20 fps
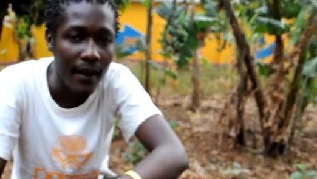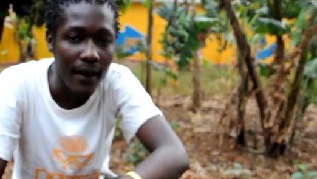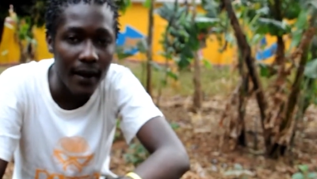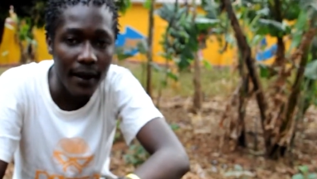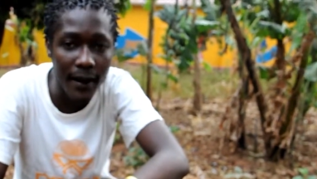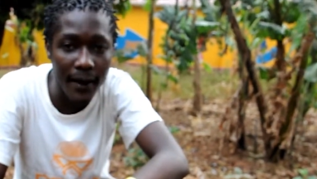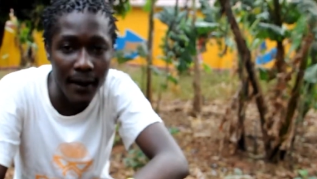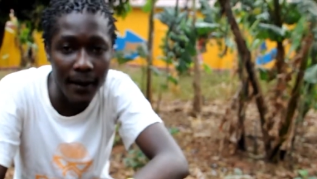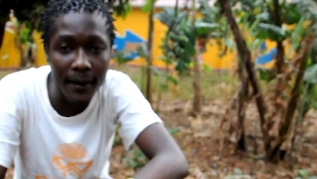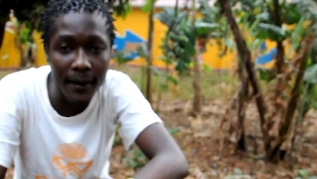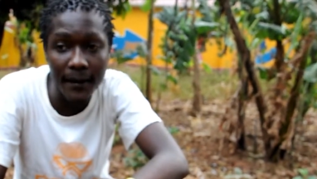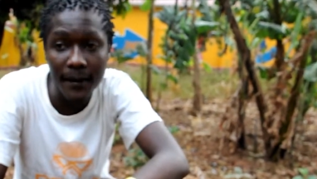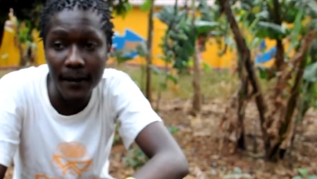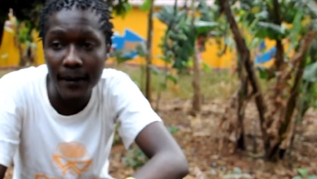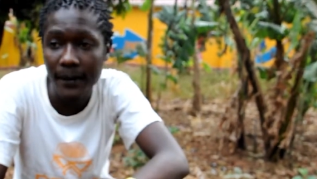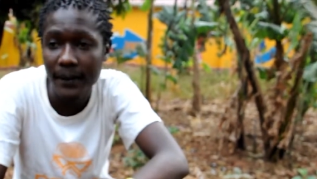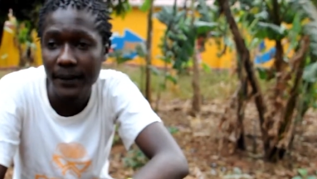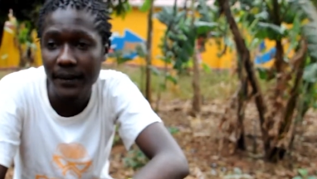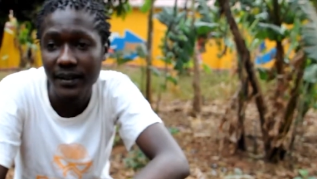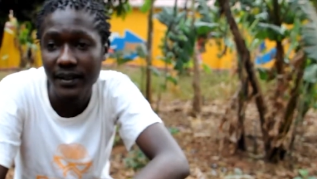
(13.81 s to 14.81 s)
And
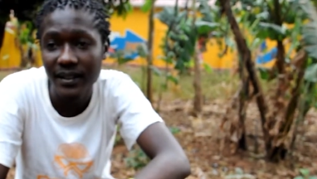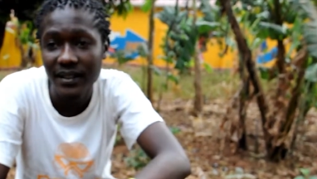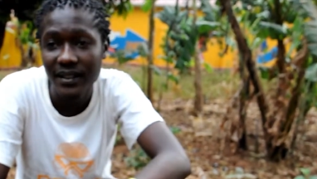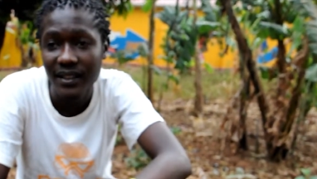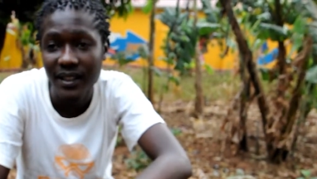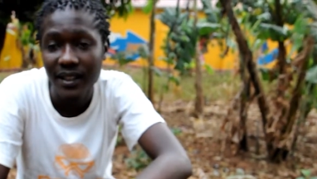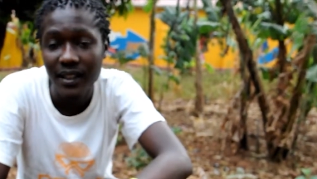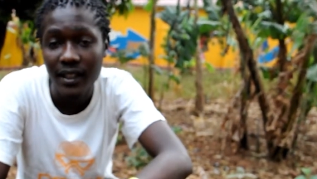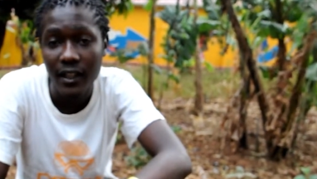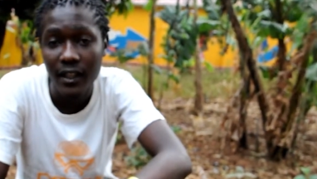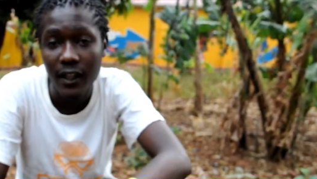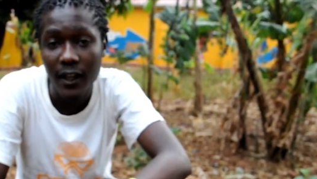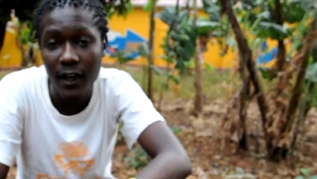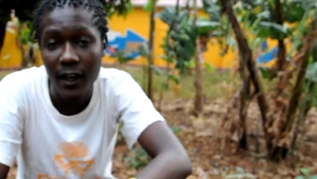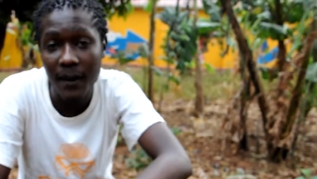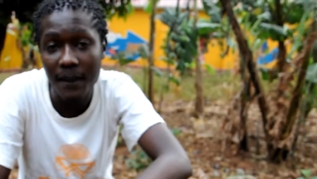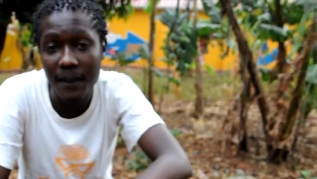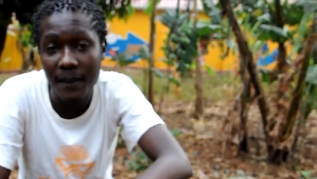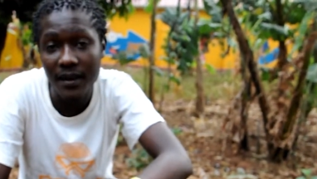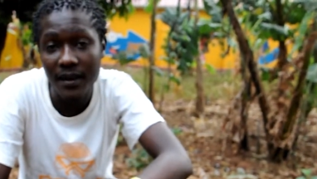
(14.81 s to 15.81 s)

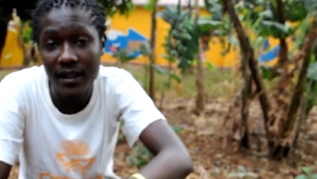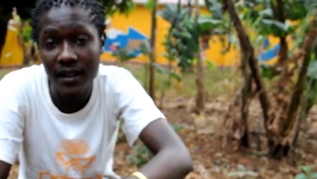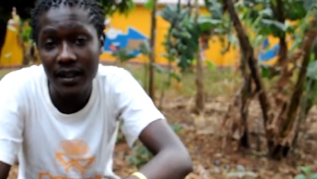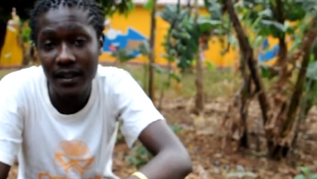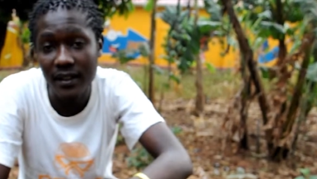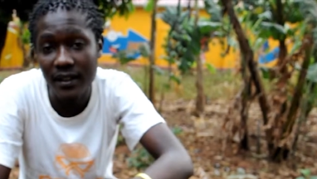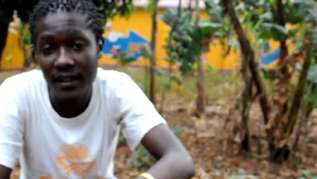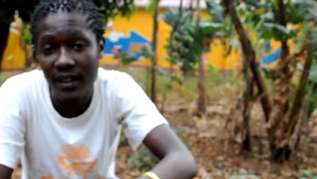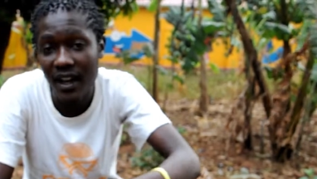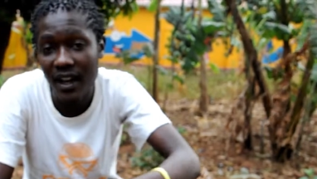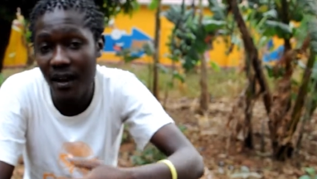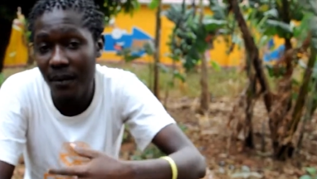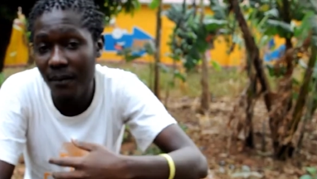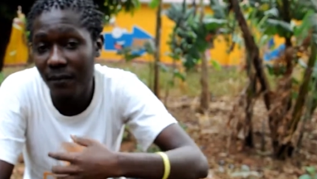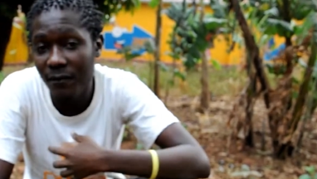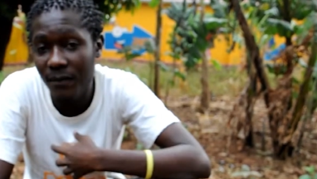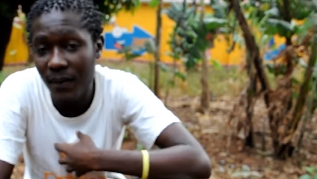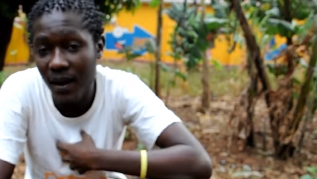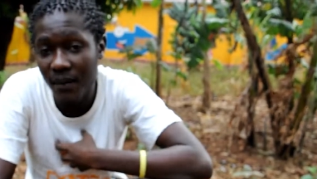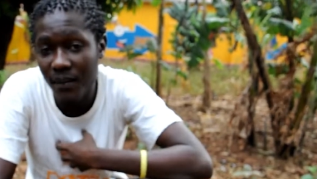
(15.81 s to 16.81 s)
I mean, I'm
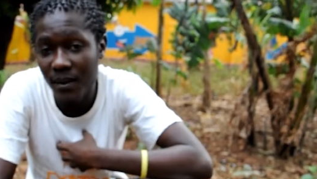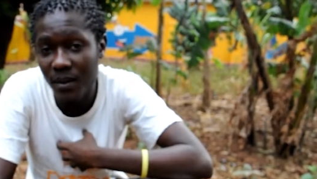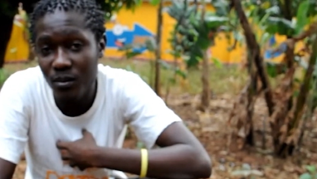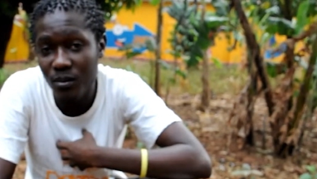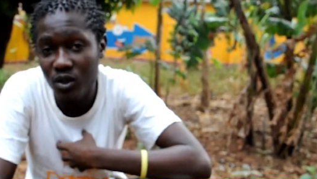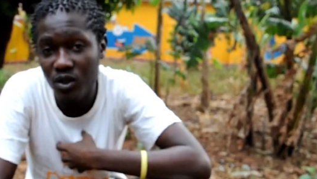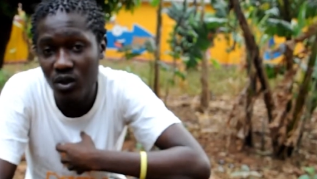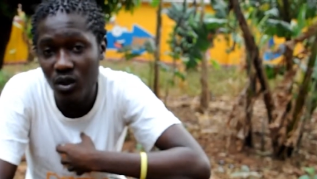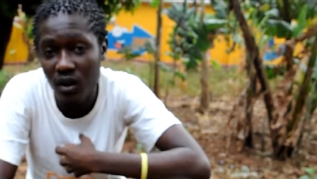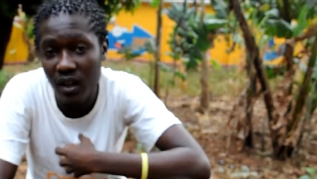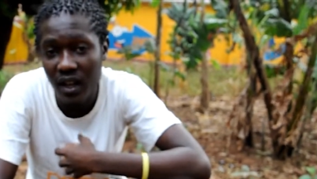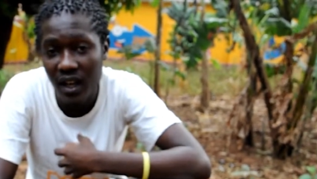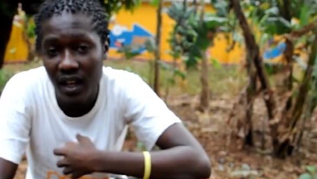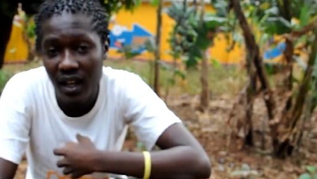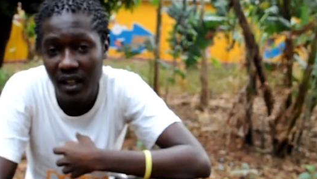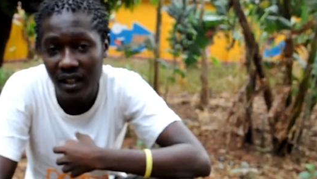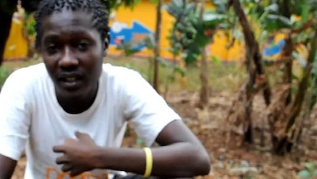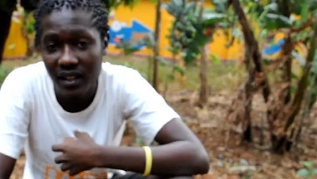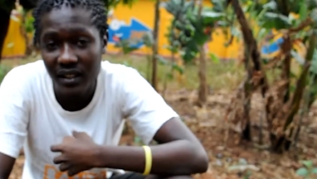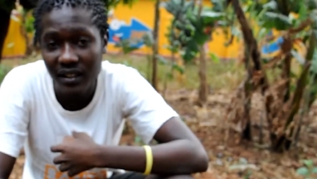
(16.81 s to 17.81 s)
a Musoga
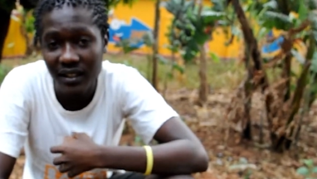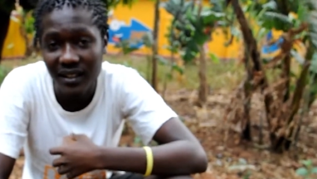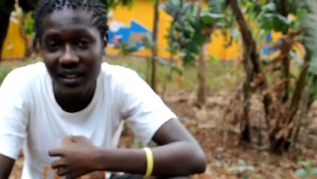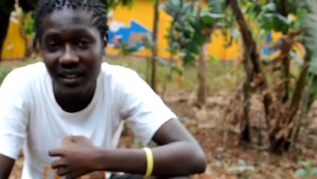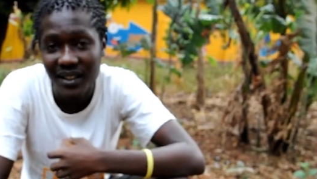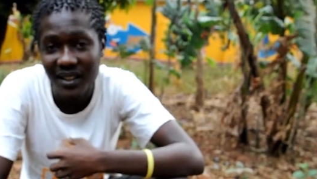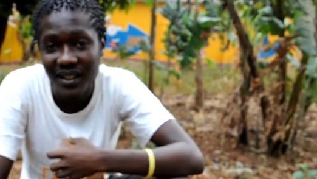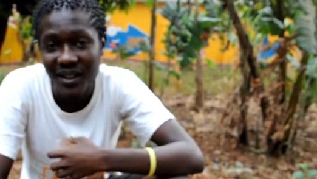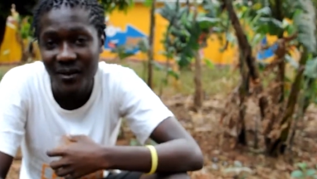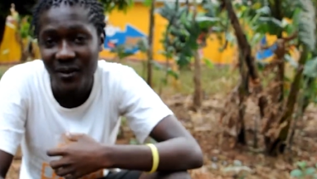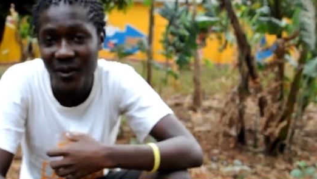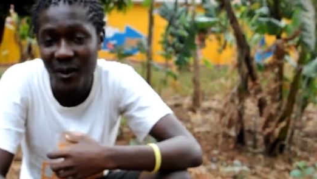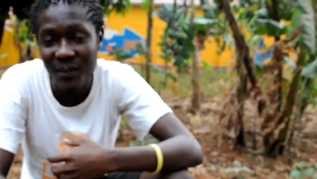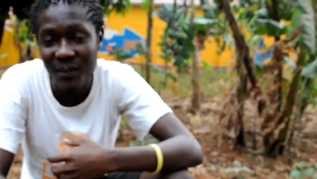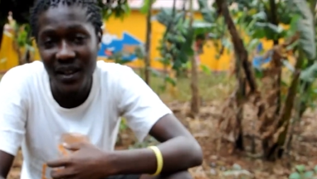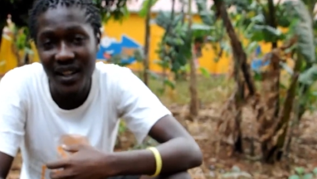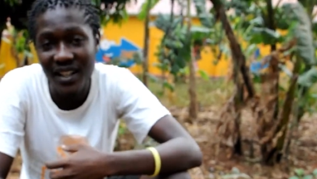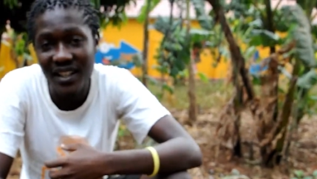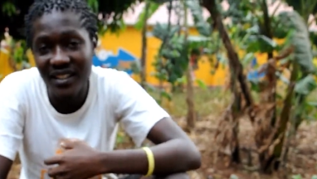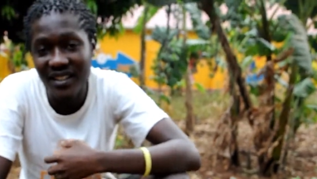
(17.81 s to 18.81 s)
from
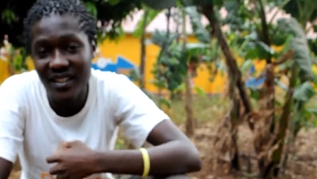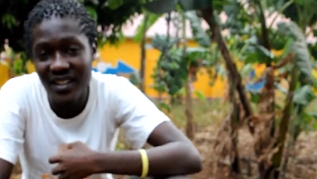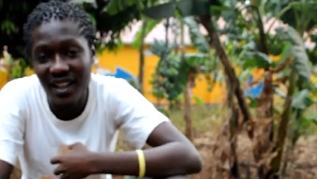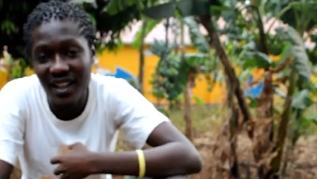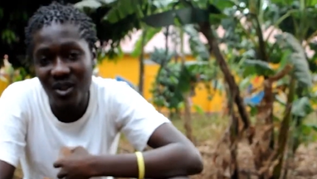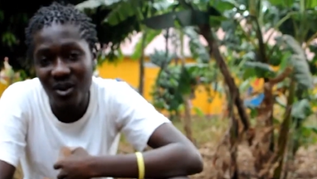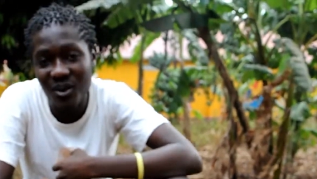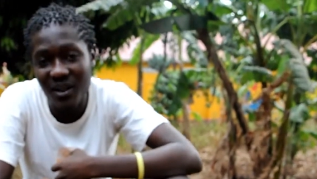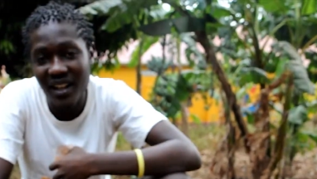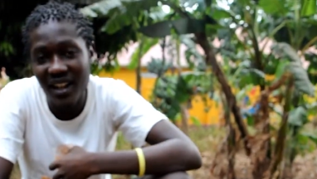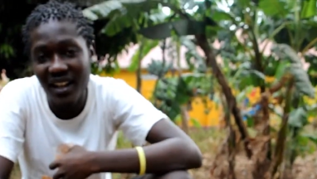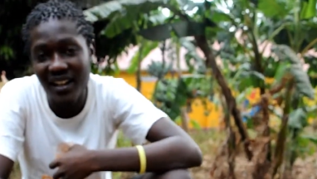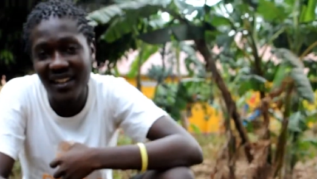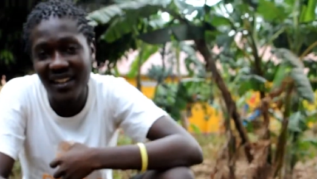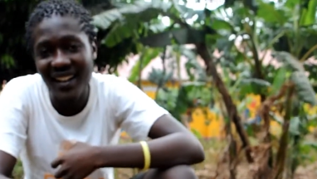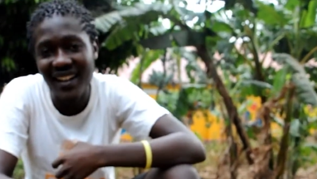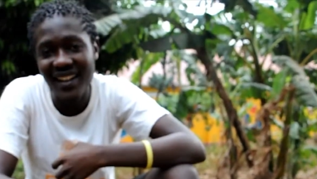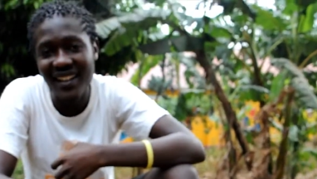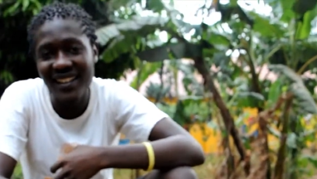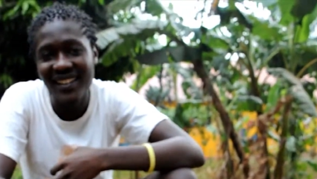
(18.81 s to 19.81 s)
the Eastern
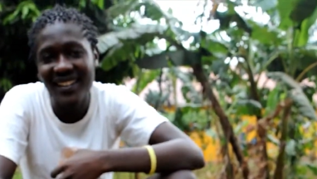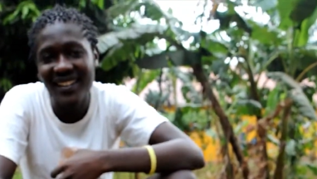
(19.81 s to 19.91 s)
Uganda.